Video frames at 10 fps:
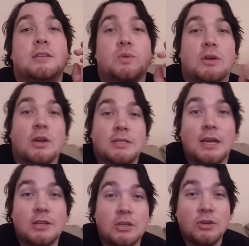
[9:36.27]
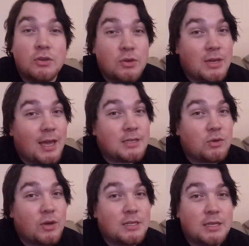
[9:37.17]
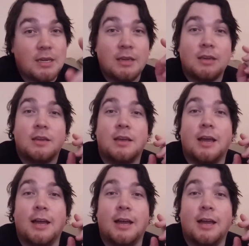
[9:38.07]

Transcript: This one goes out to you, Gaz Gretzky.